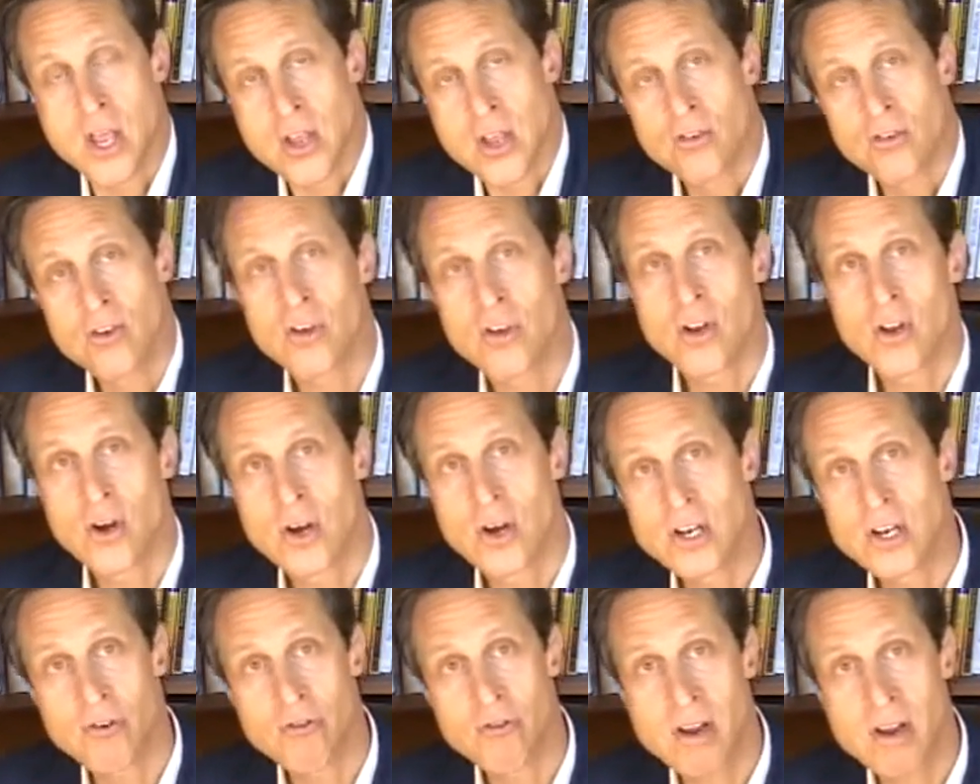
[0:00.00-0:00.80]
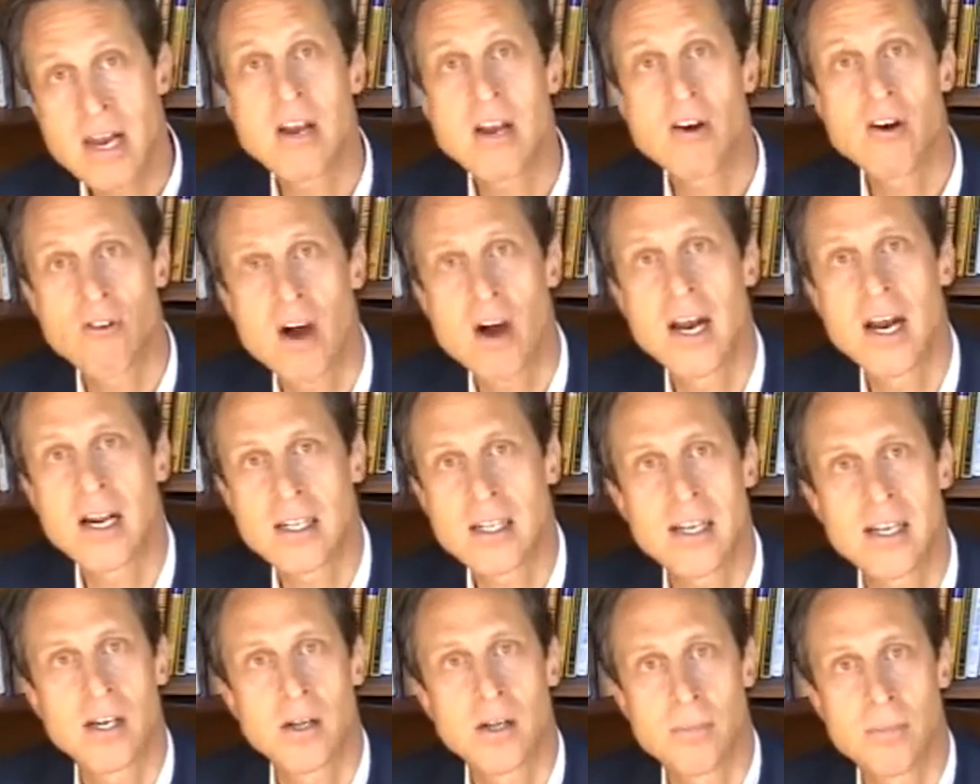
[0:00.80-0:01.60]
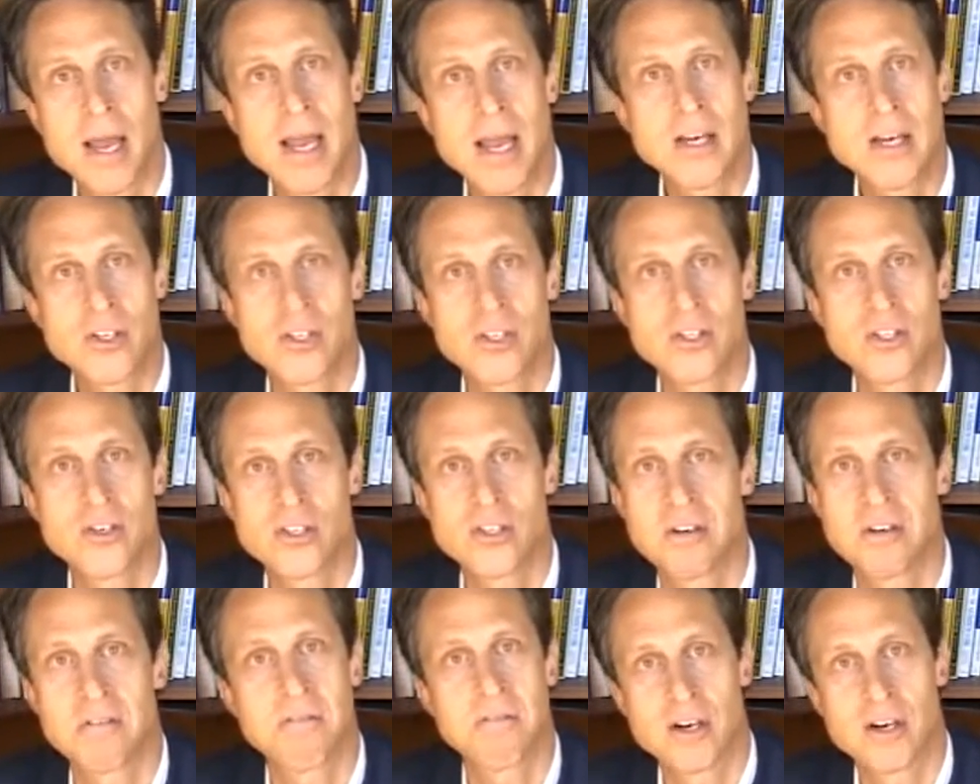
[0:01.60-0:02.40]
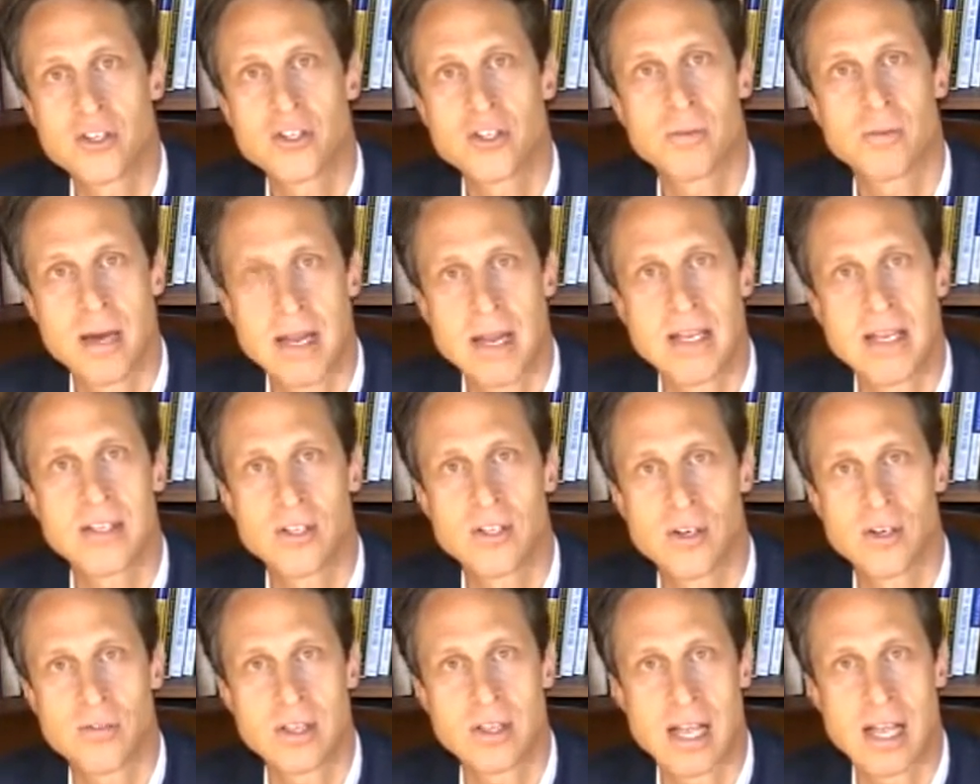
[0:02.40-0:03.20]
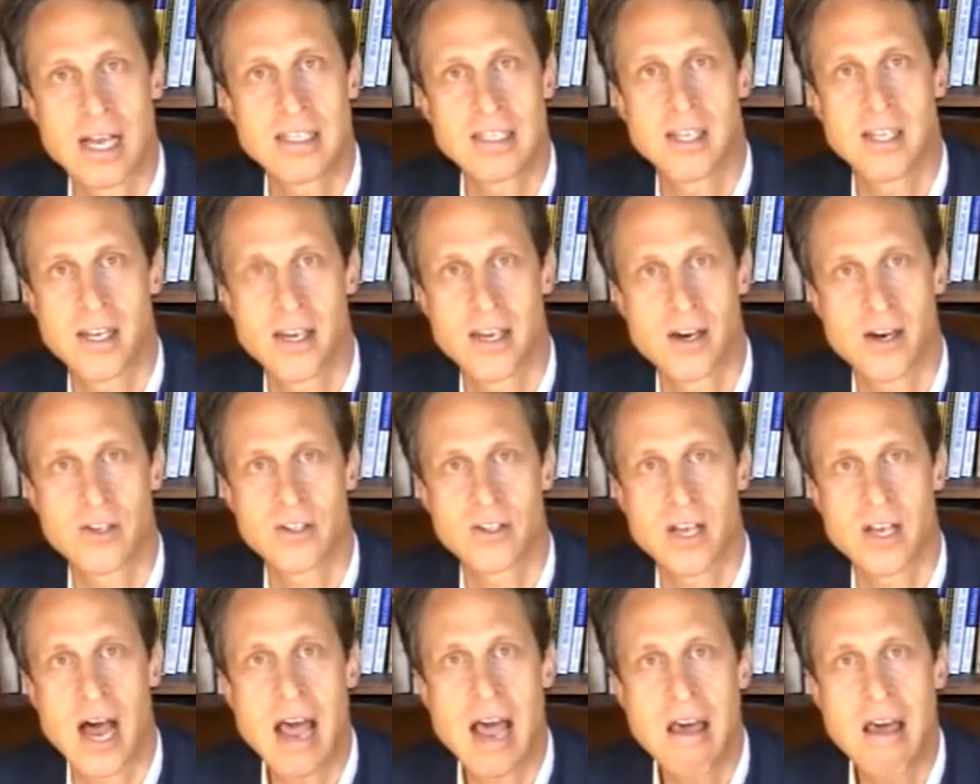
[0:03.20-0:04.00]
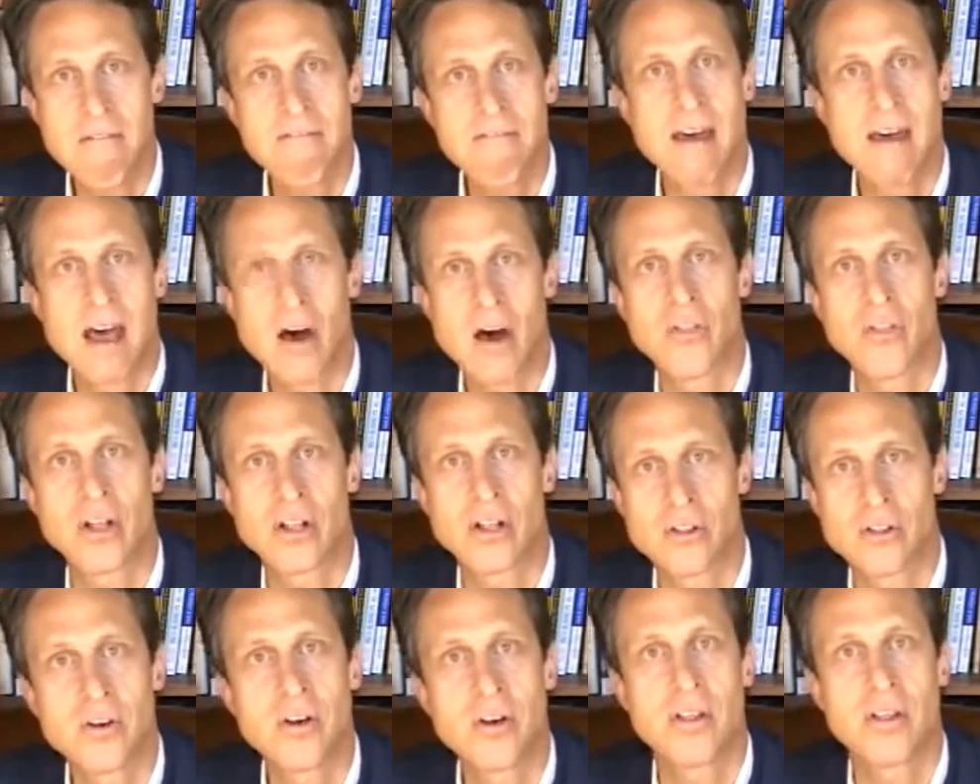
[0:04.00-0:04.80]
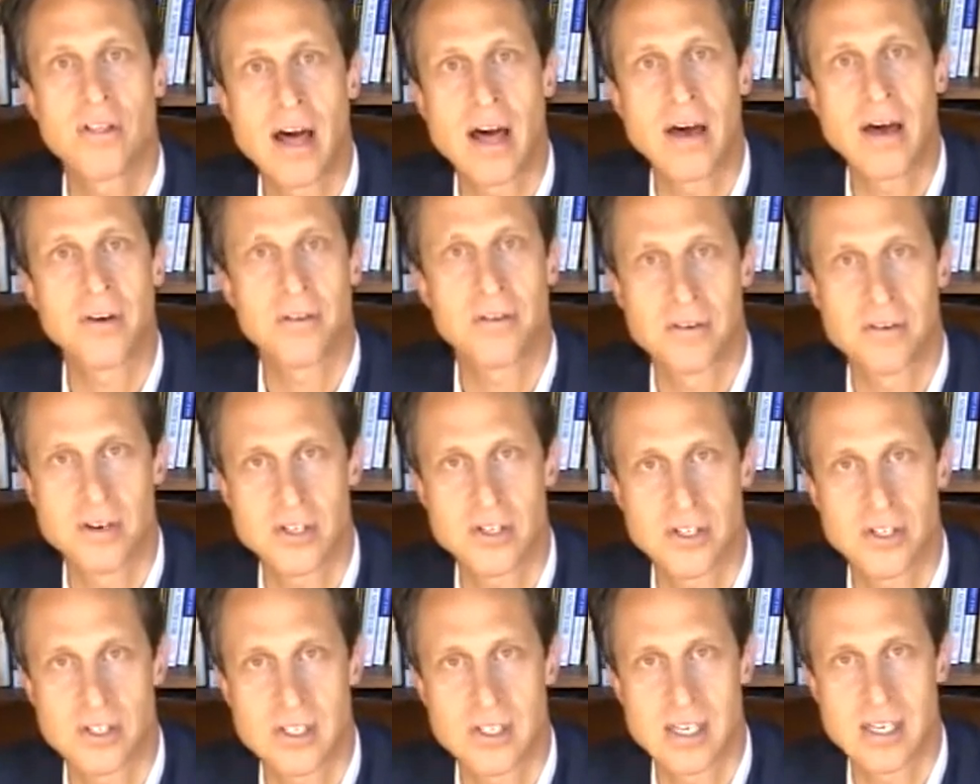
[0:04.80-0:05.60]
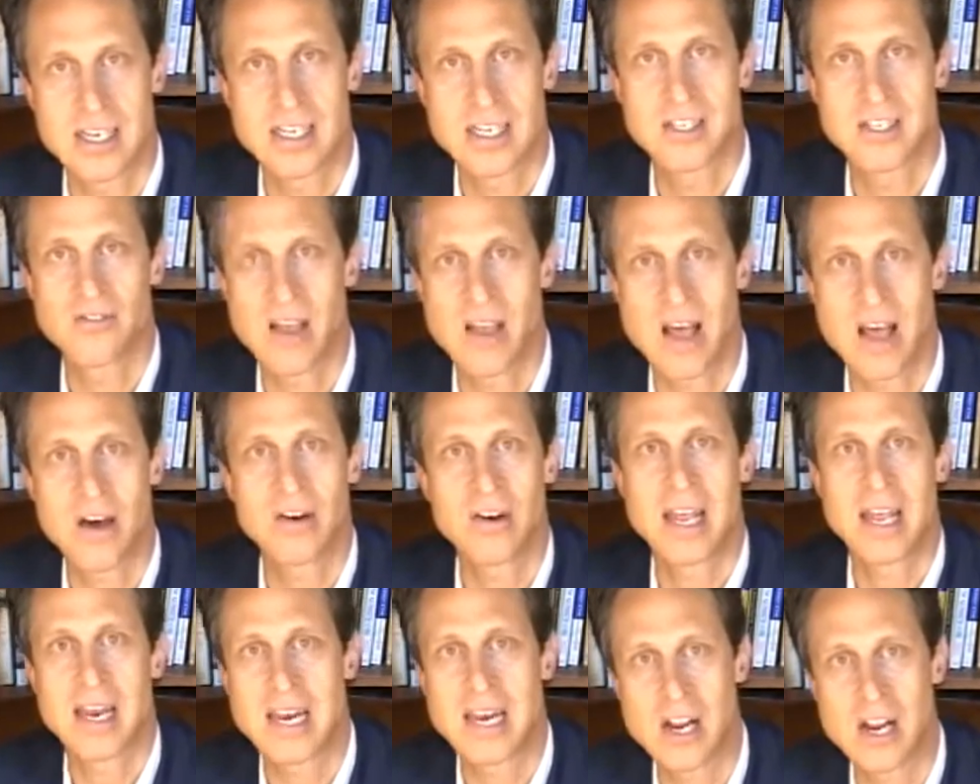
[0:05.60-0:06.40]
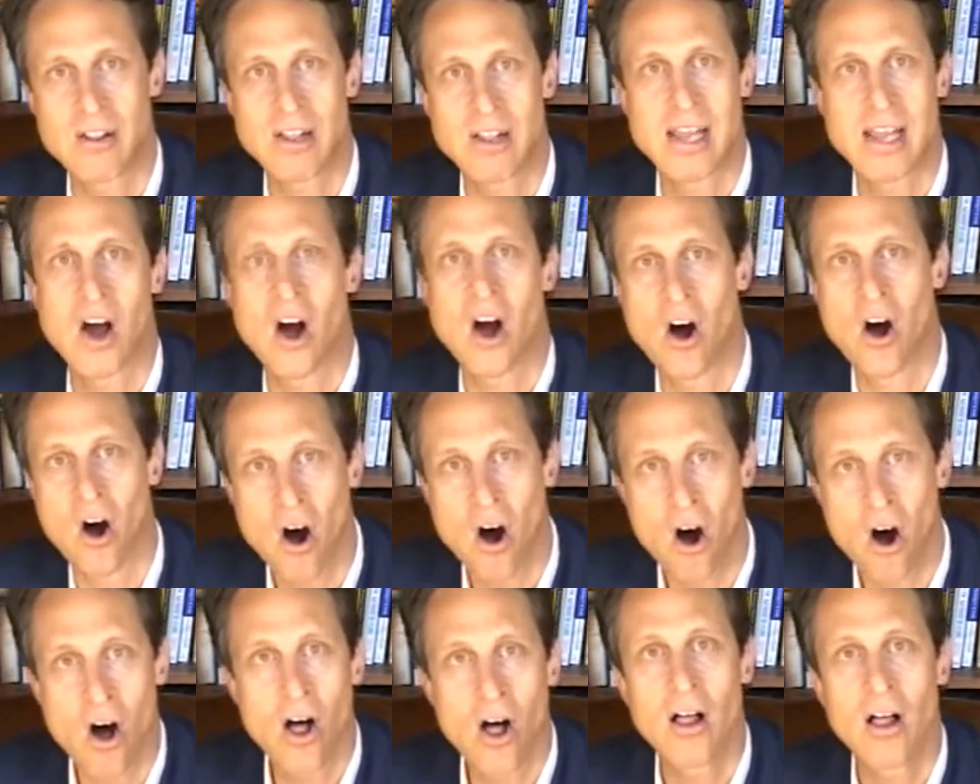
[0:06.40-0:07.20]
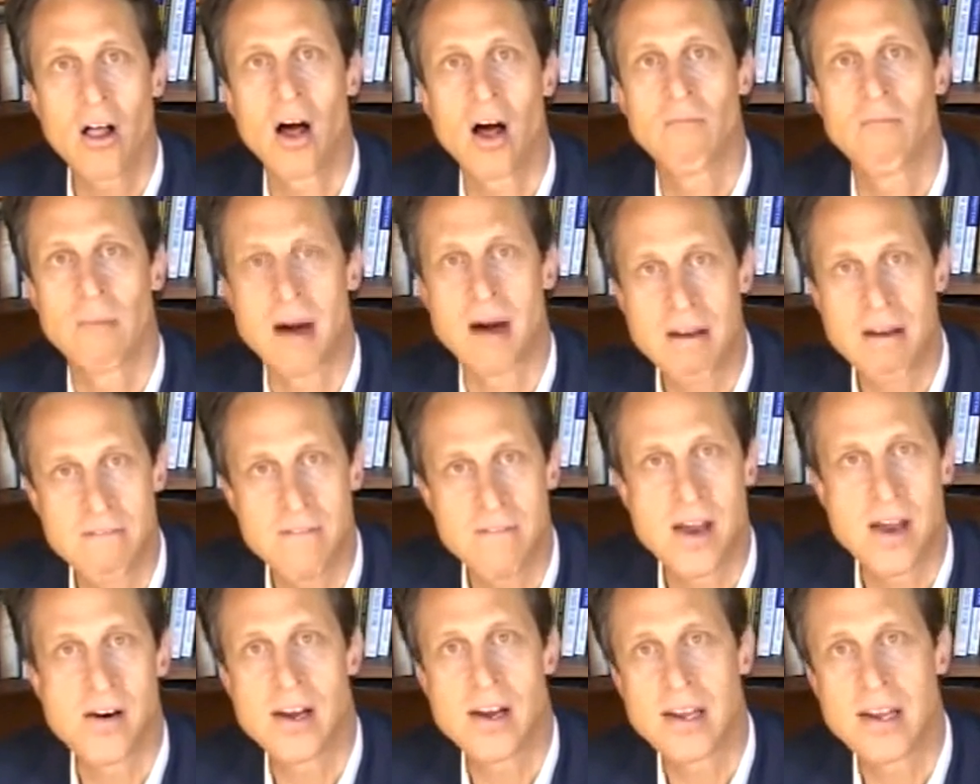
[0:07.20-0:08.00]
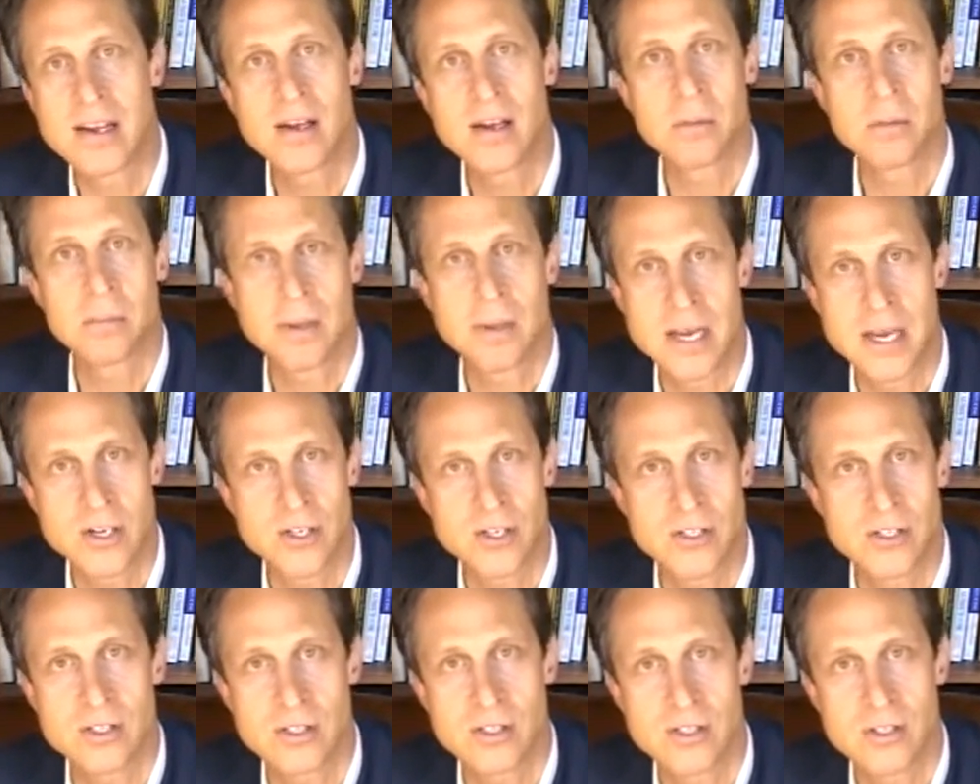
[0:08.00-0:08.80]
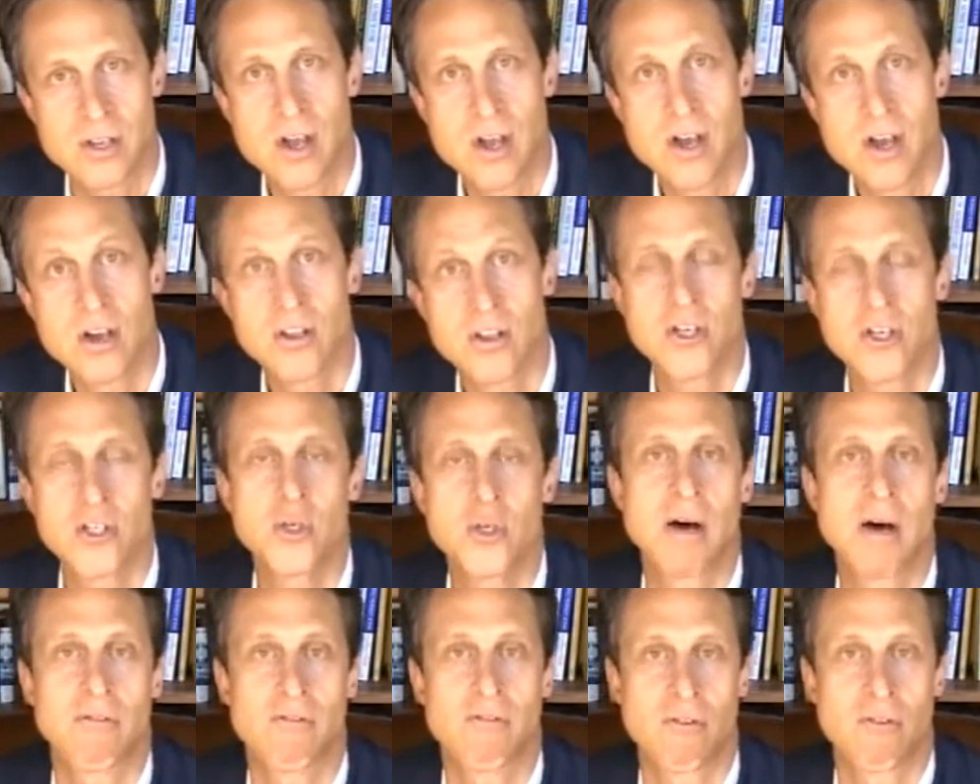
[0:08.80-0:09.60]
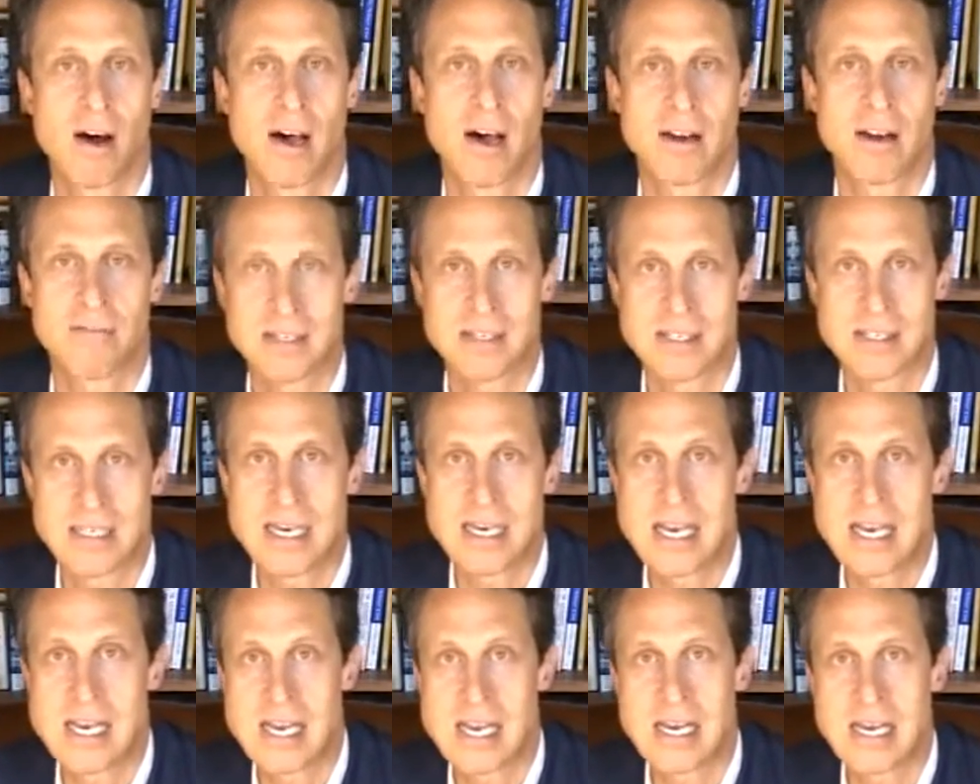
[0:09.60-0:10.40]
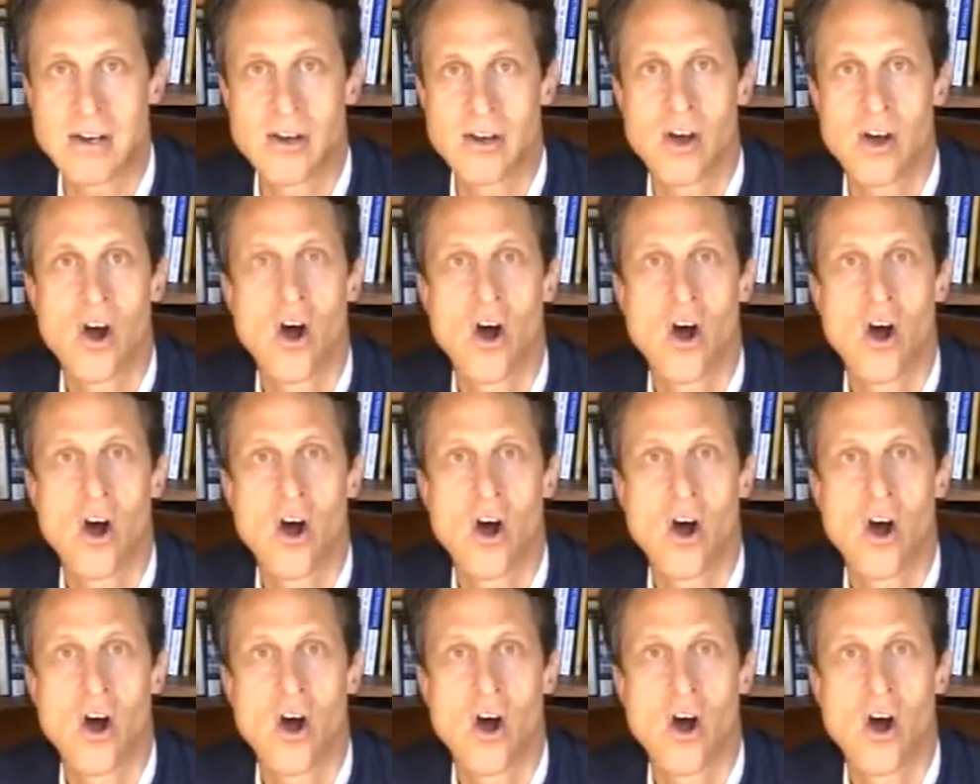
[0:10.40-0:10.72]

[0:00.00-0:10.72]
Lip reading: So, you know, in treating chronically ill patients using functional medicine over the last 10 years, I have found that glutathione deficiency is found in nearly all of my very ill patients, those who have chronic fatigue,